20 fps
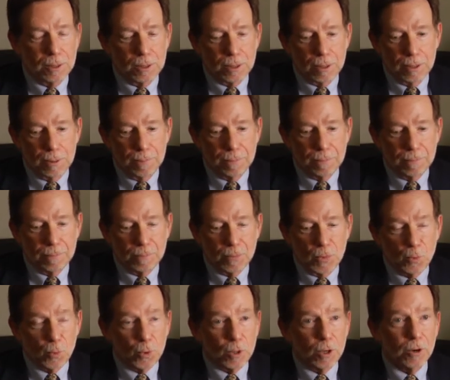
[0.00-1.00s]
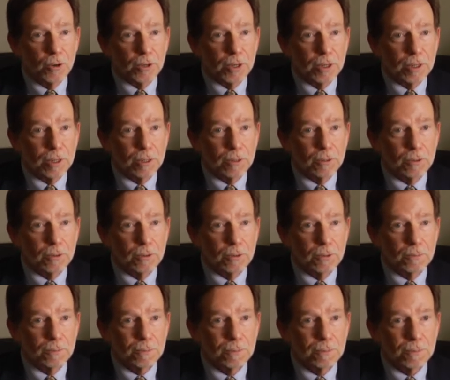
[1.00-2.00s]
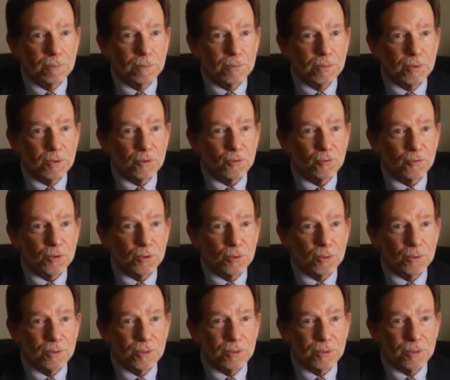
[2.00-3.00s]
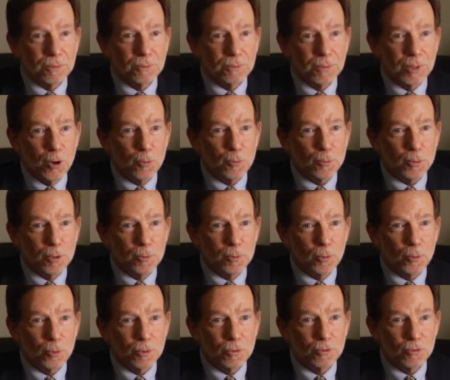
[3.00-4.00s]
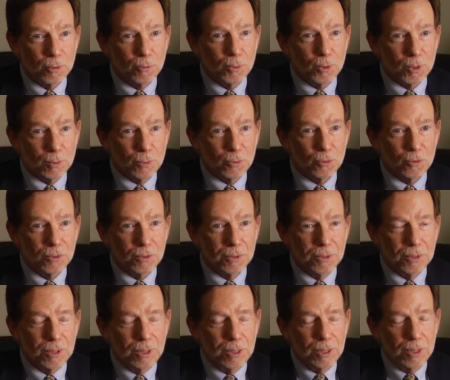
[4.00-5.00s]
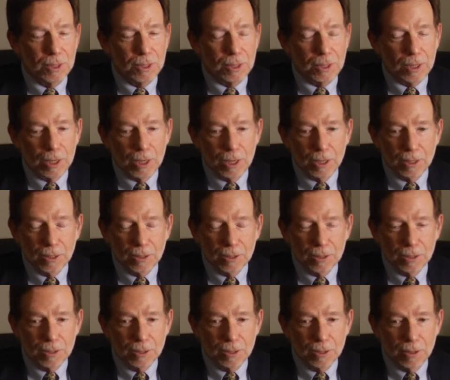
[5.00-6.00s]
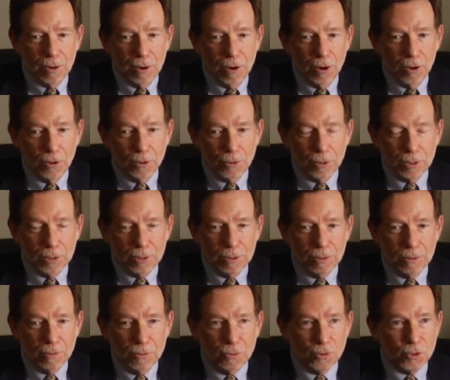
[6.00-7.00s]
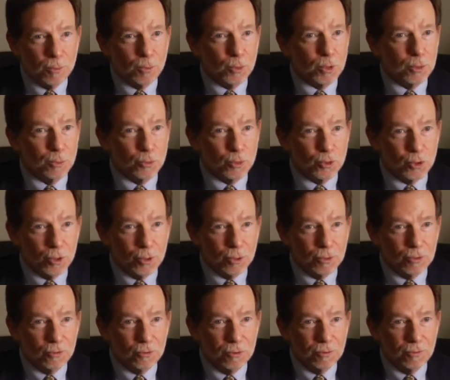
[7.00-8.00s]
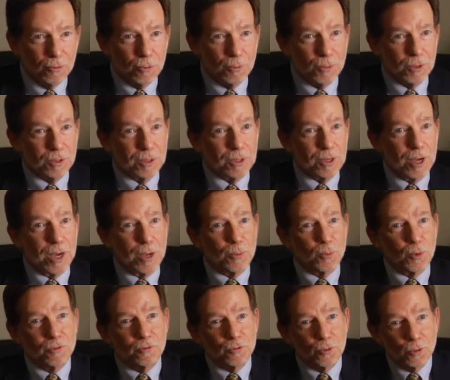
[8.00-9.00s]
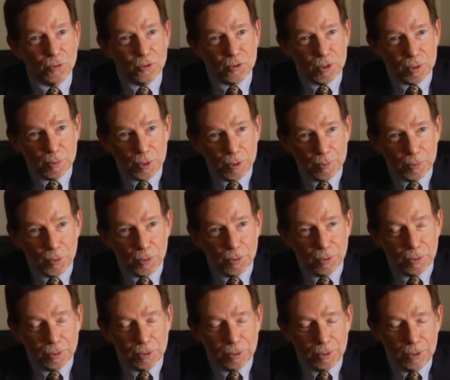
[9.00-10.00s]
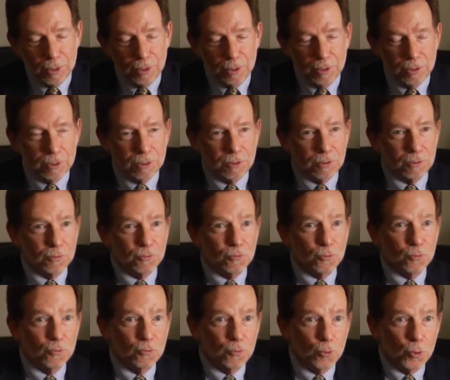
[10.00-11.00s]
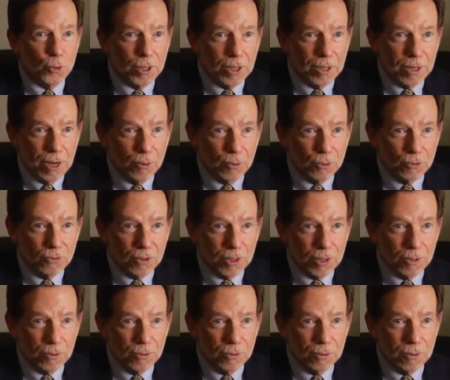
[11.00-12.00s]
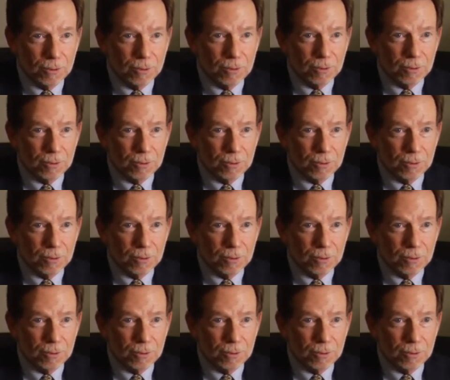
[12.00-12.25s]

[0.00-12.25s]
Um, we all got into this field to help people with symptoms. And our symptom charts from the time we first see people to 48 hours later